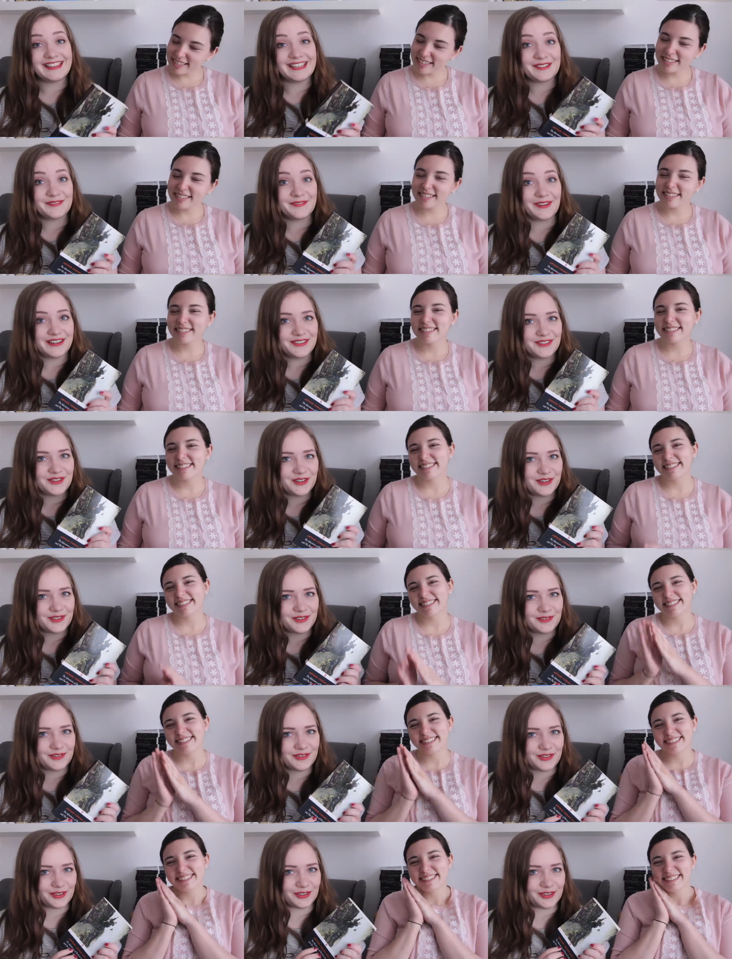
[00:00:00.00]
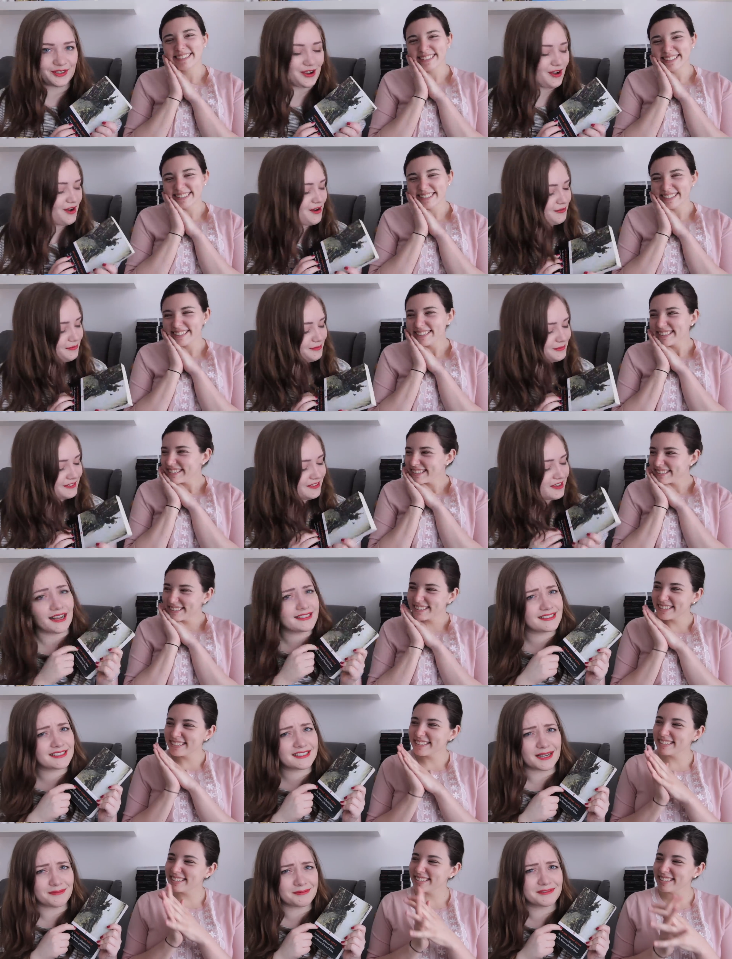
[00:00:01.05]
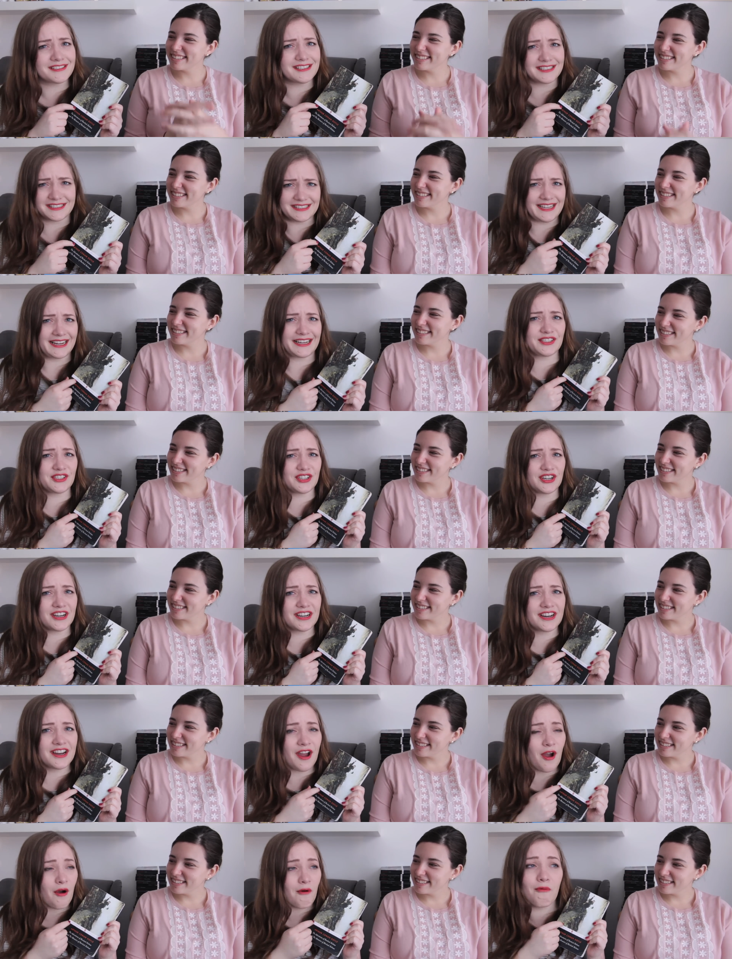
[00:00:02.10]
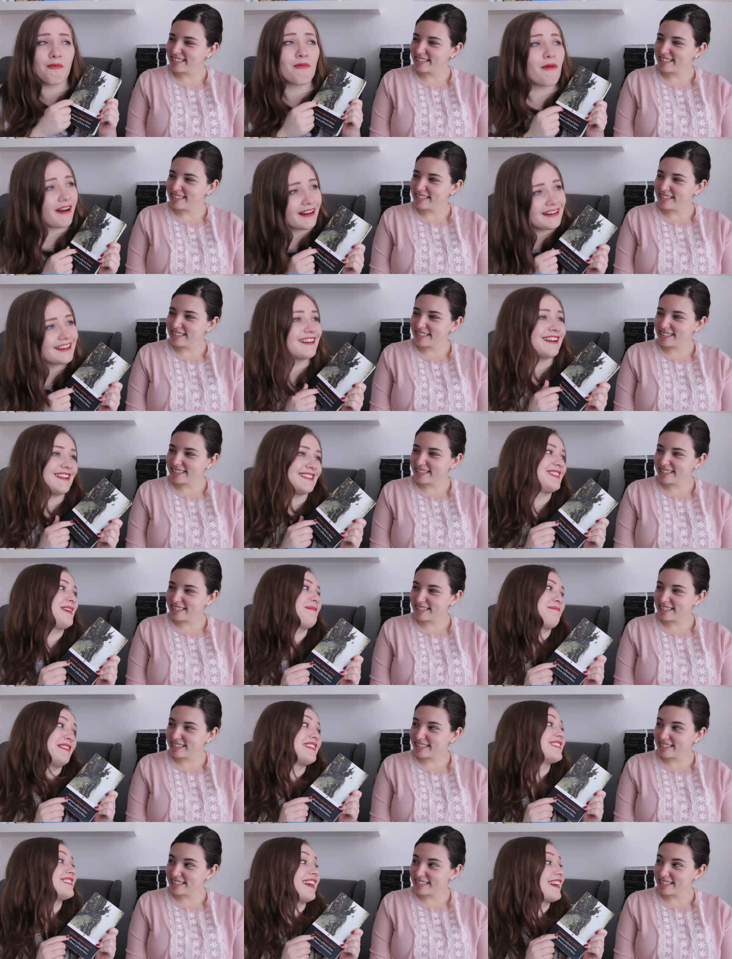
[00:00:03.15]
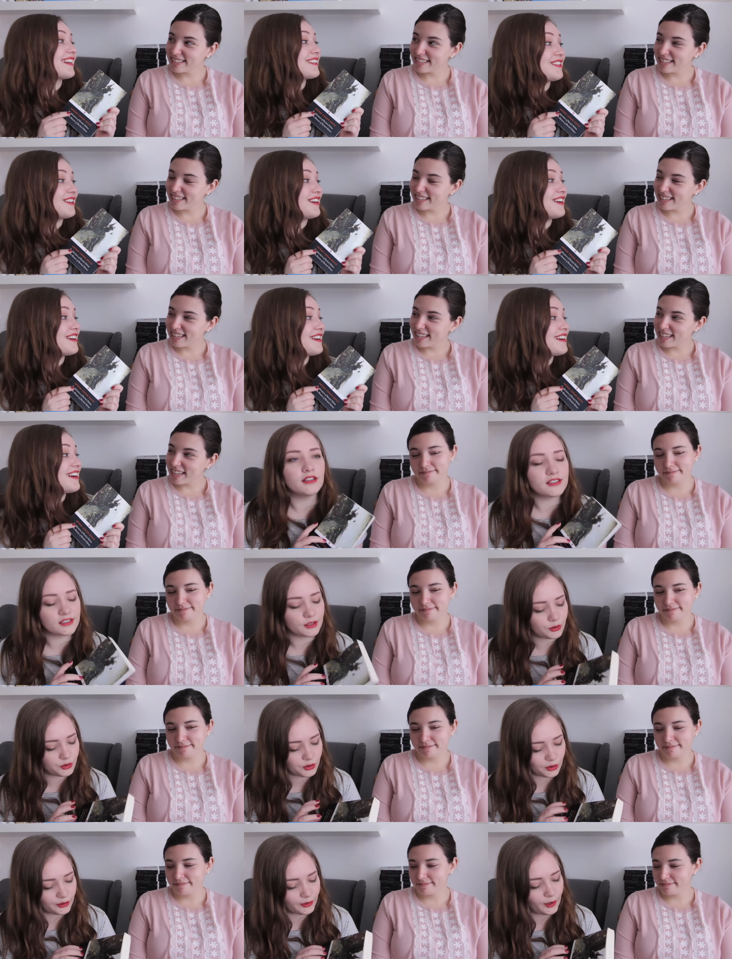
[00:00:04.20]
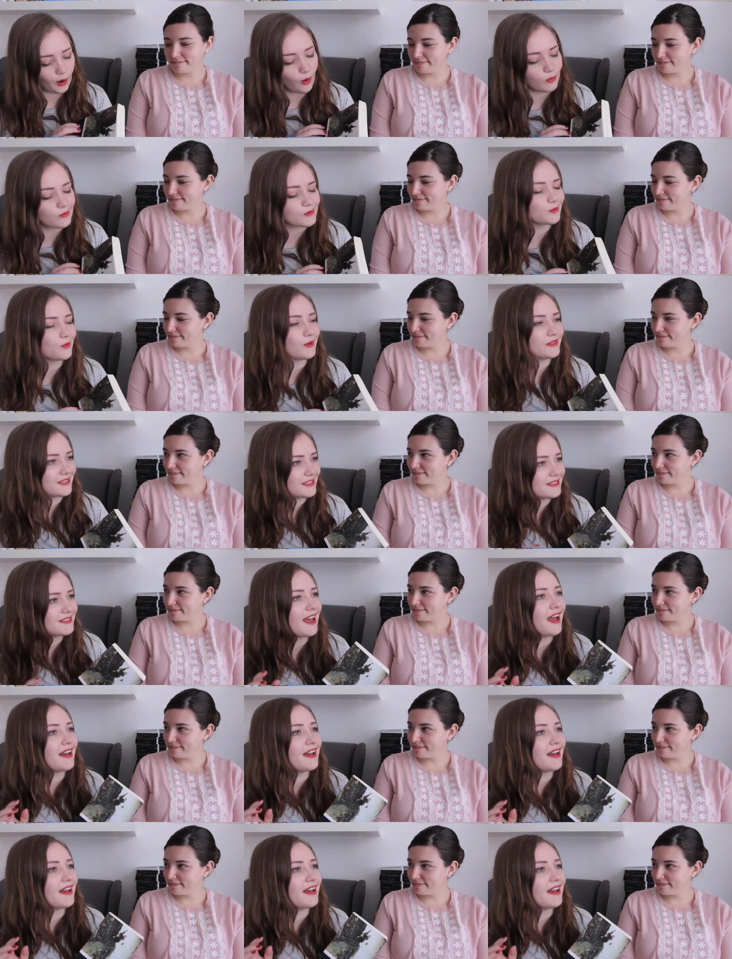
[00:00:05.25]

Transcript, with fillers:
Speaker 1: The Adventures of Sherlock Holmes. I skipped this lecture. Why did I skip this lecture? Also, Sherlock Holmes wasn't